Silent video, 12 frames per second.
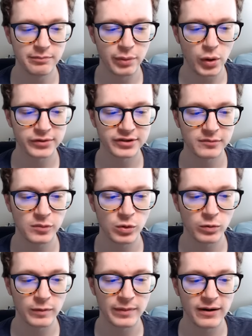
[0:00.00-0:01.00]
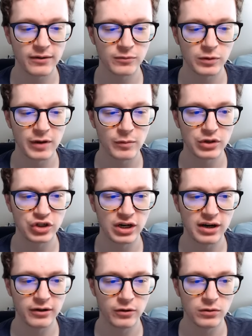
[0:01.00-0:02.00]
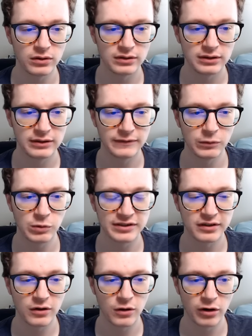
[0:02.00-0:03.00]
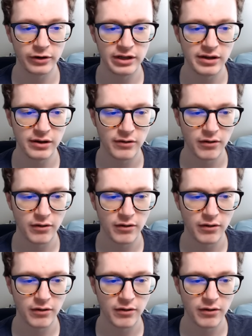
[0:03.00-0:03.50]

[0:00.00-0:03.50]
Baltimore. What about Machado? If it wasn't Hardy.